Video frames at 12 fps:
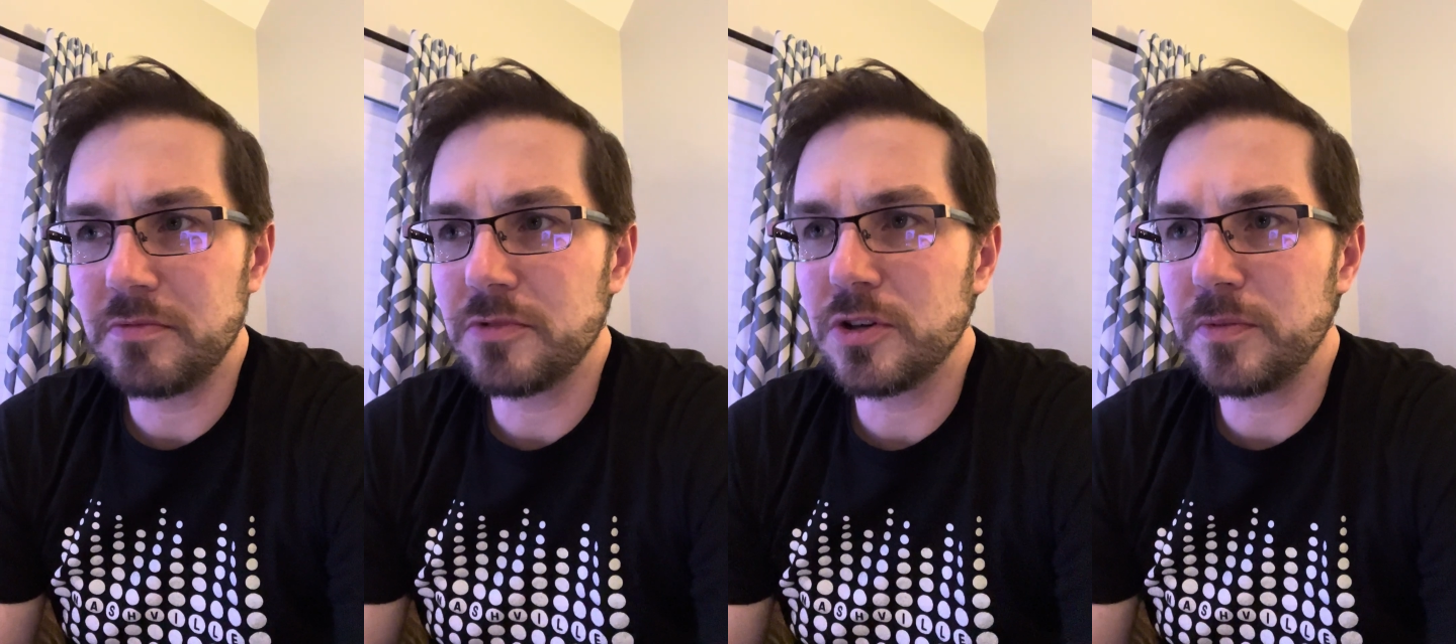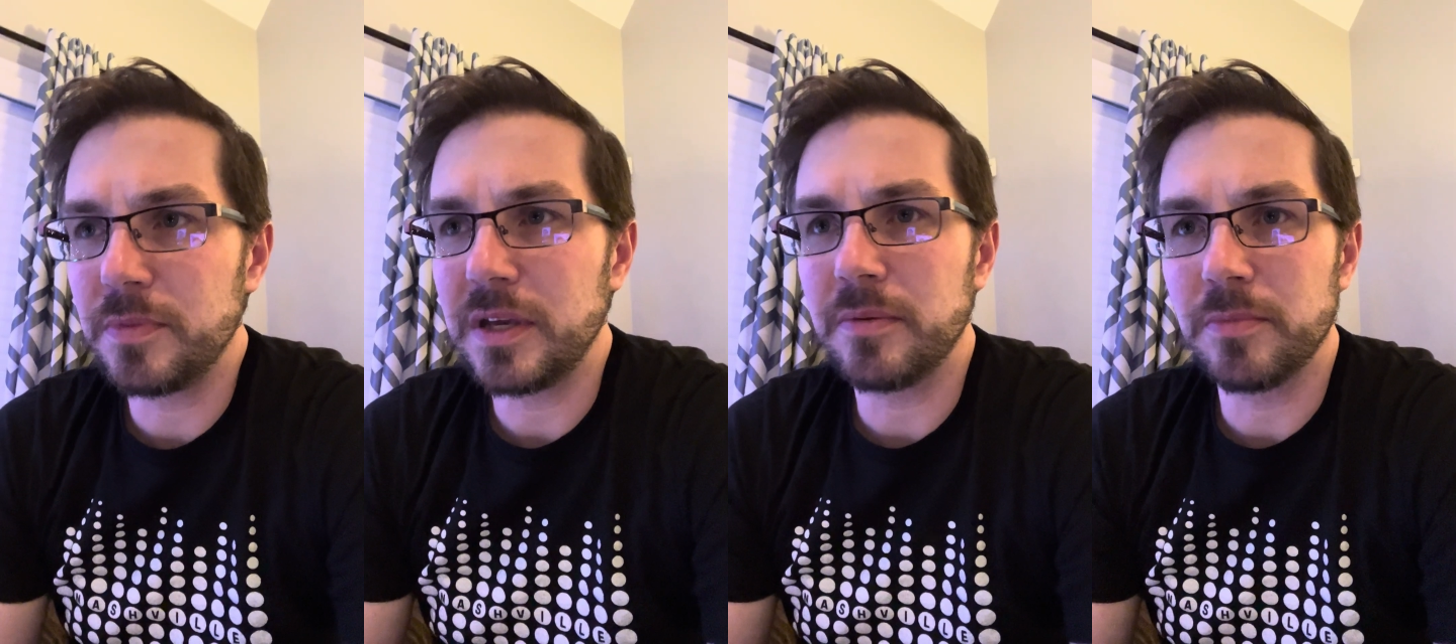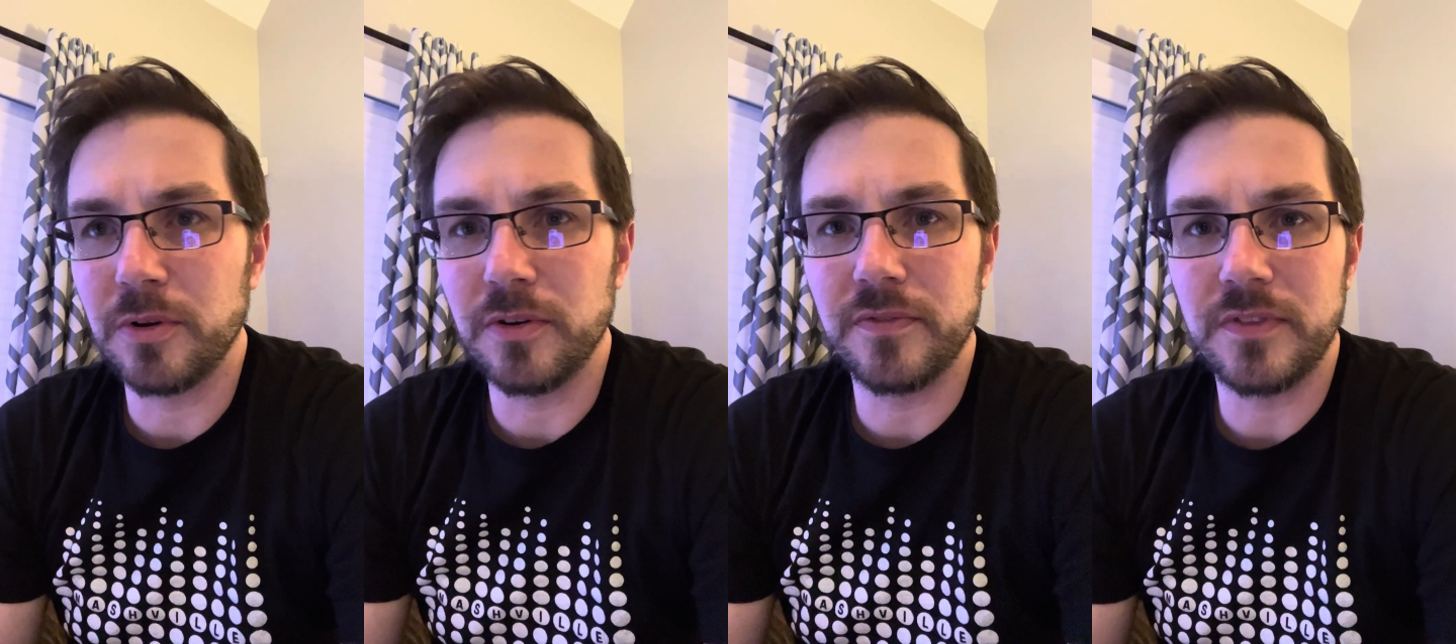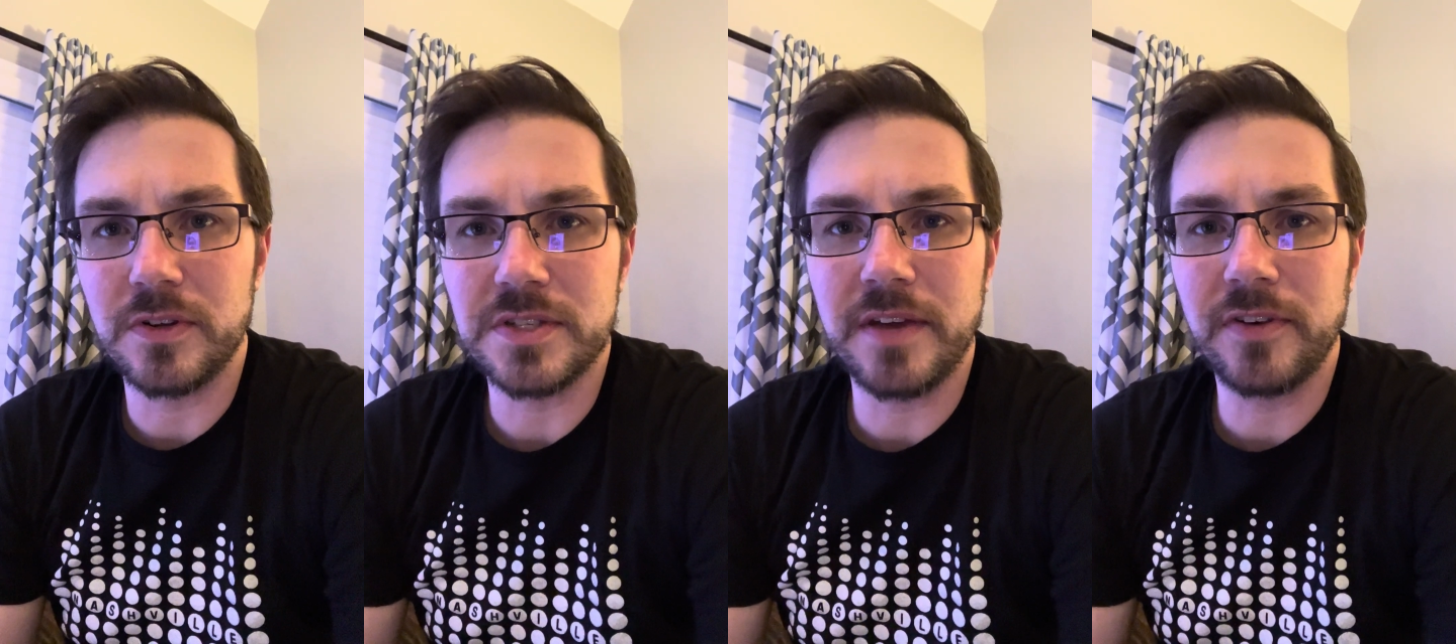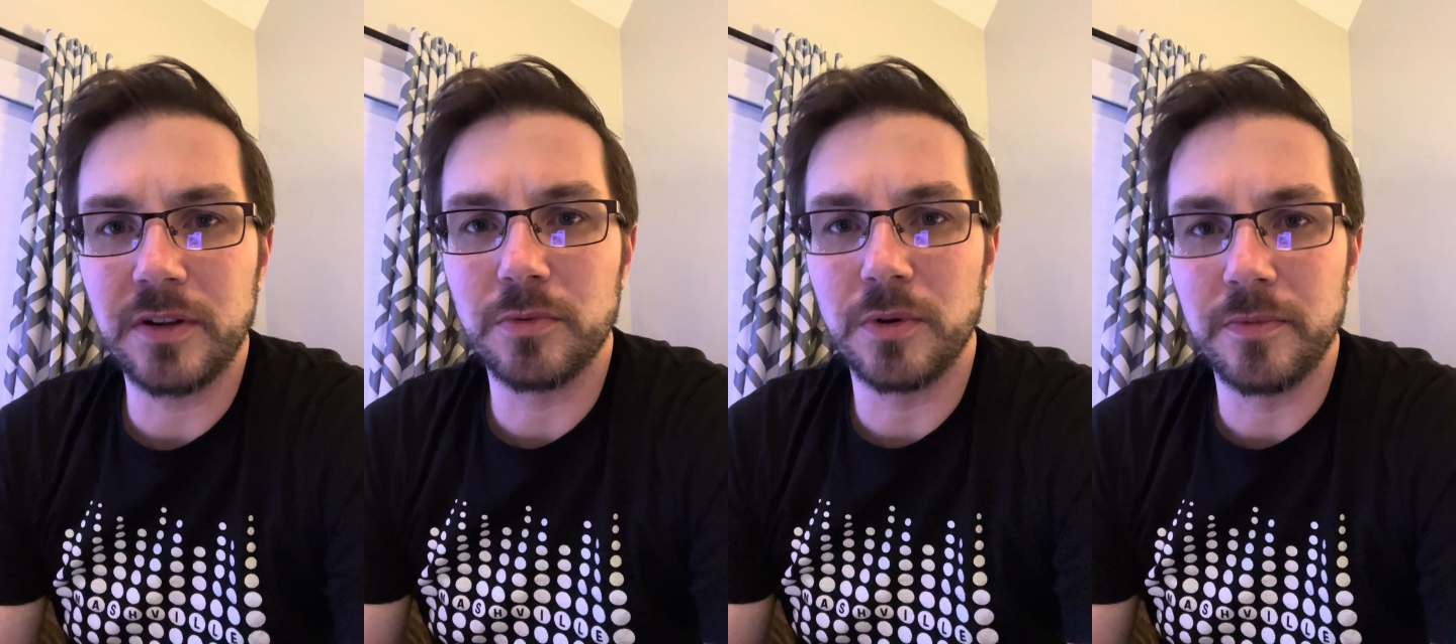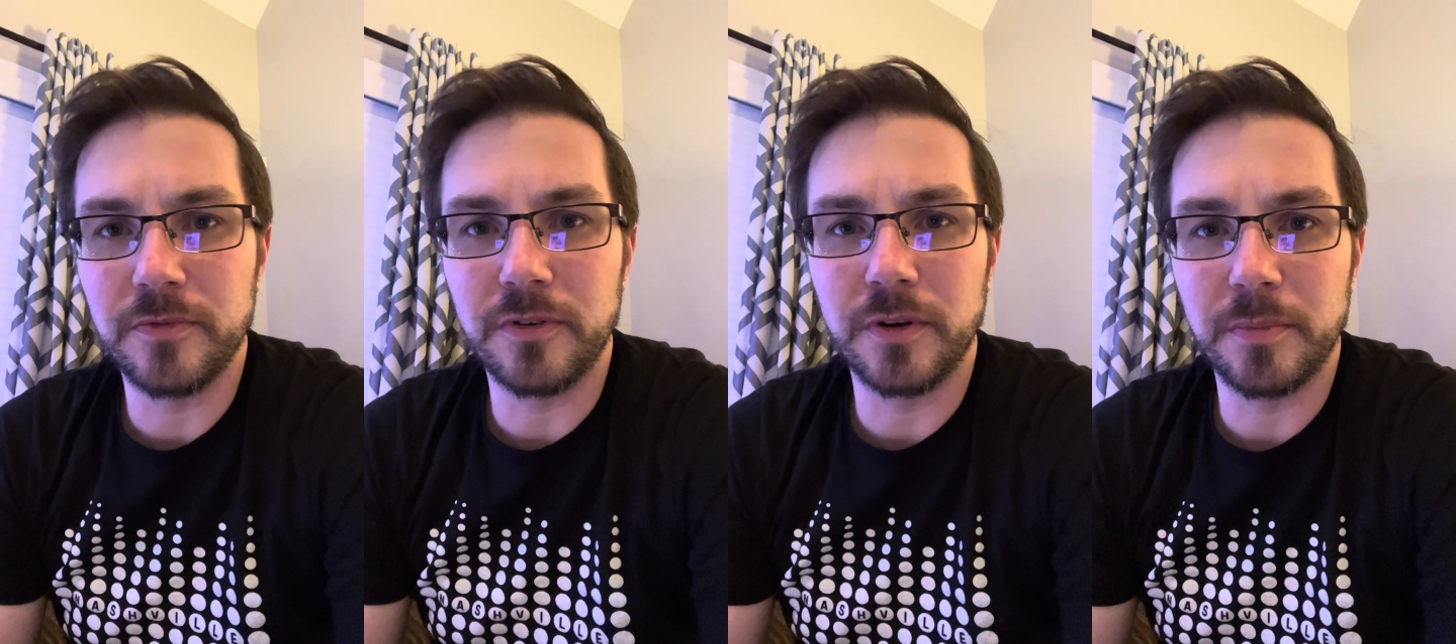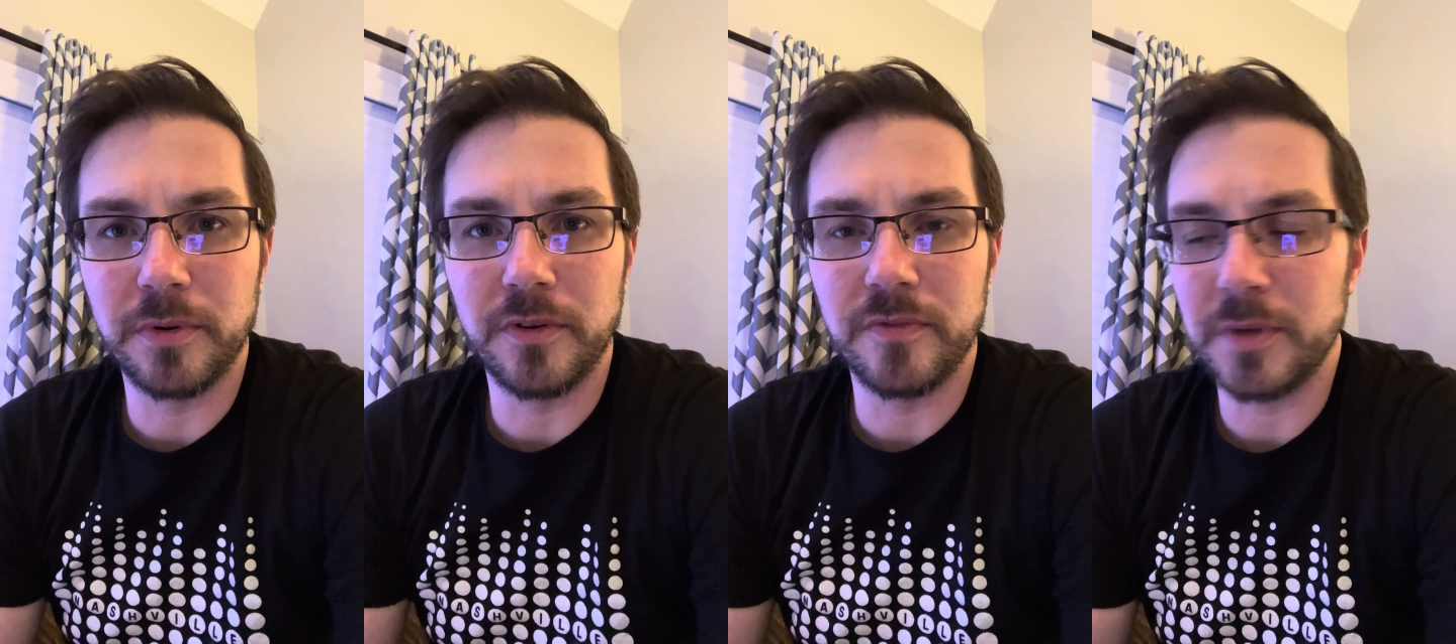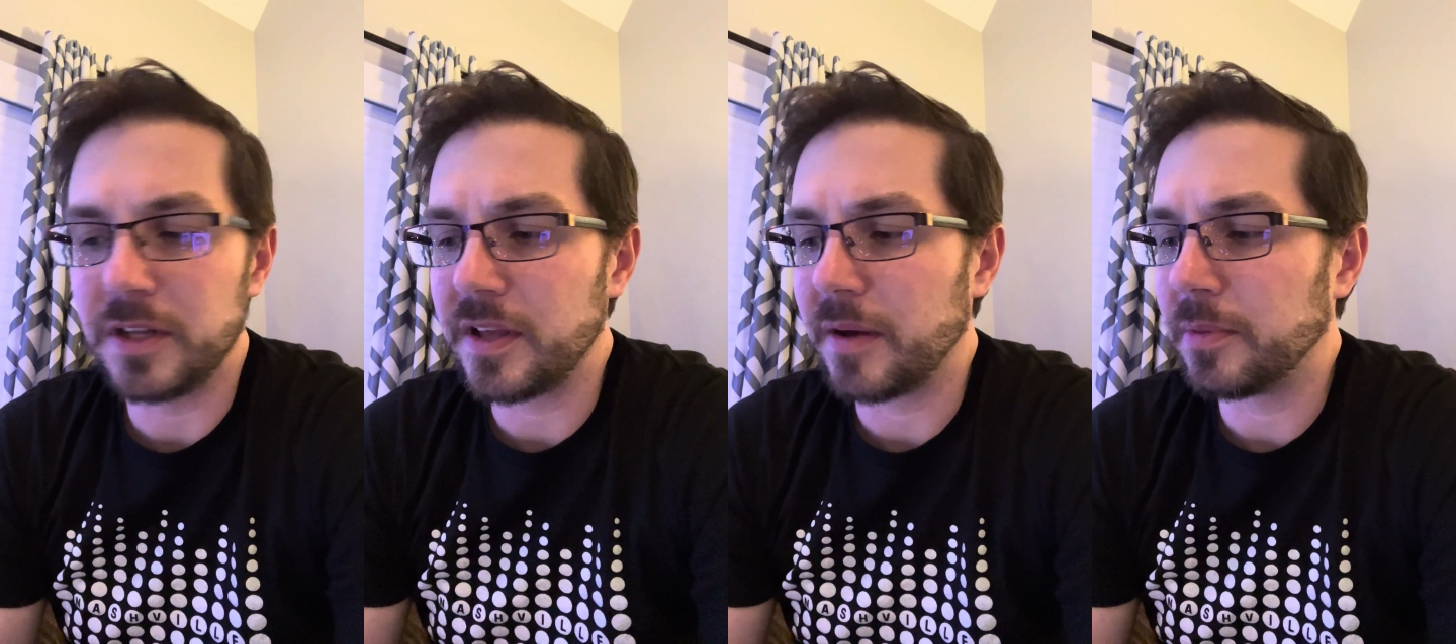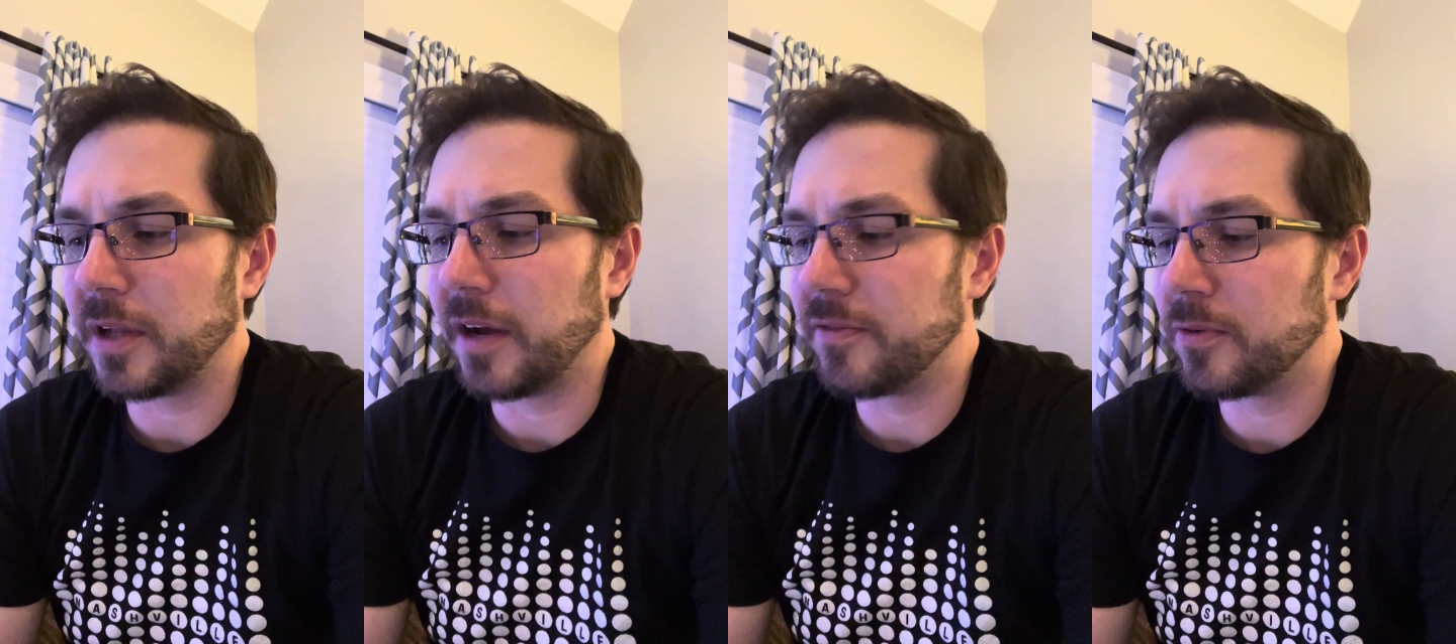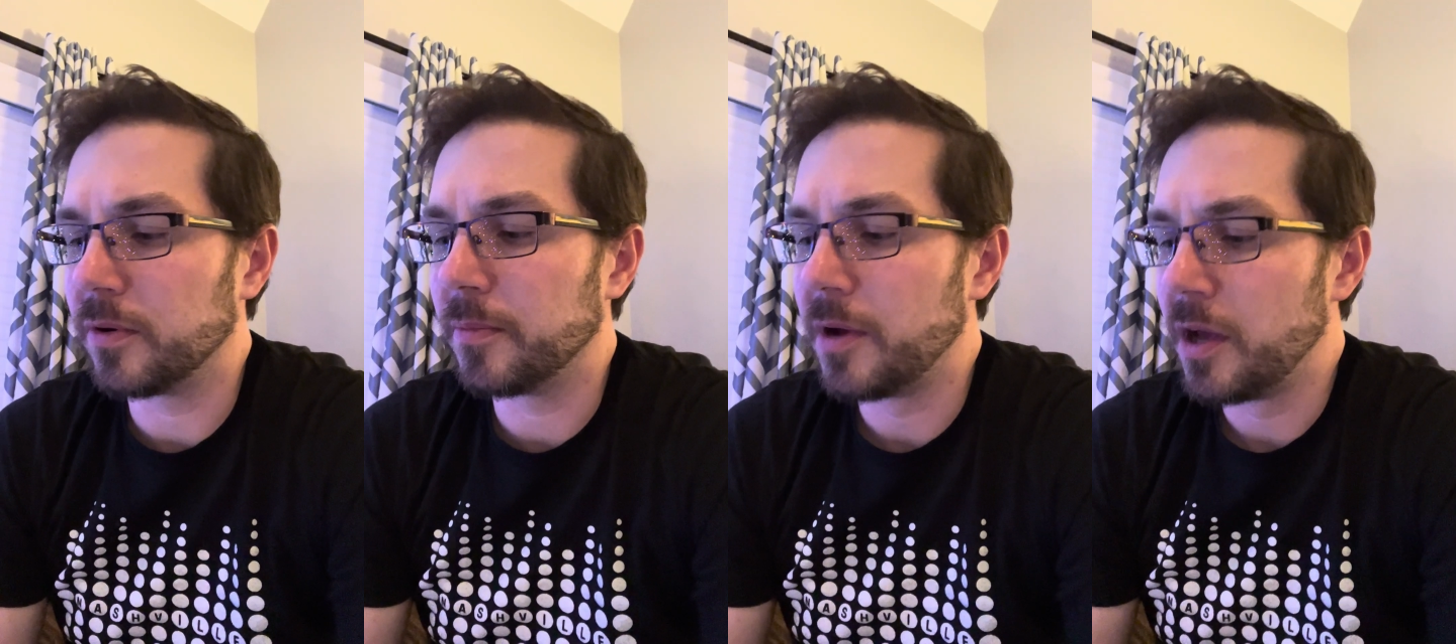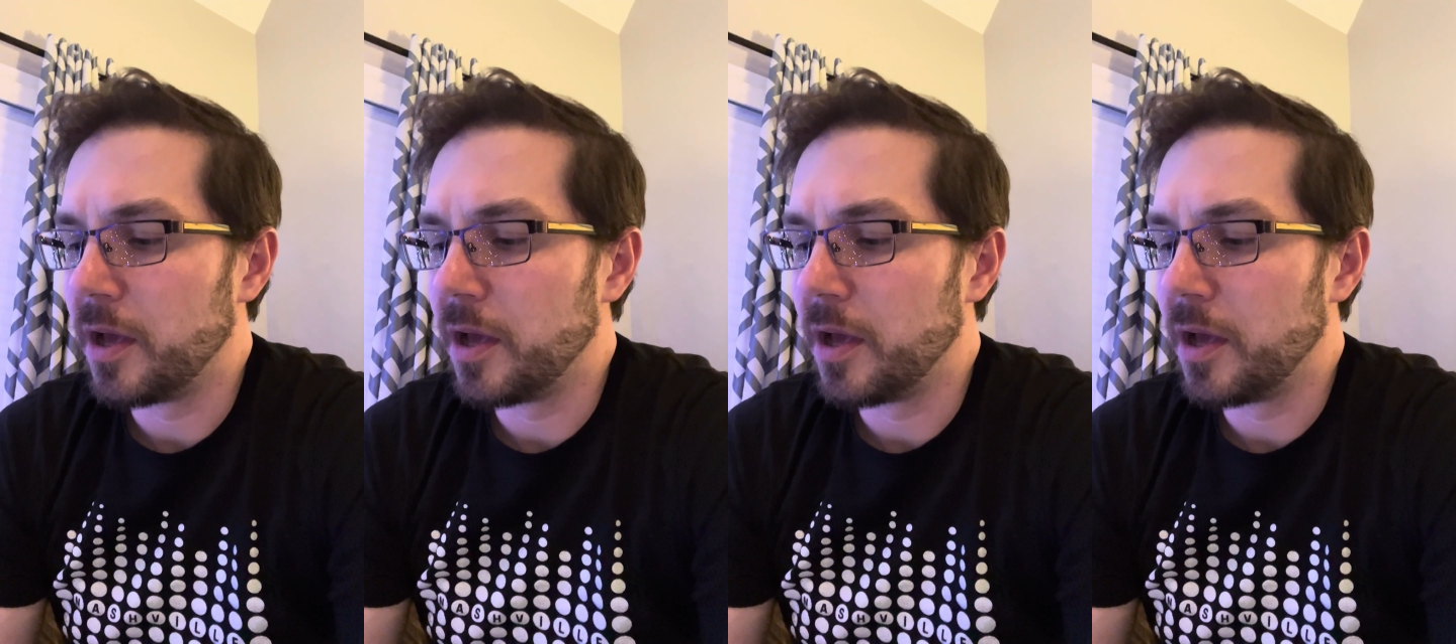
could be improved. There's definite room for improvement in that platform,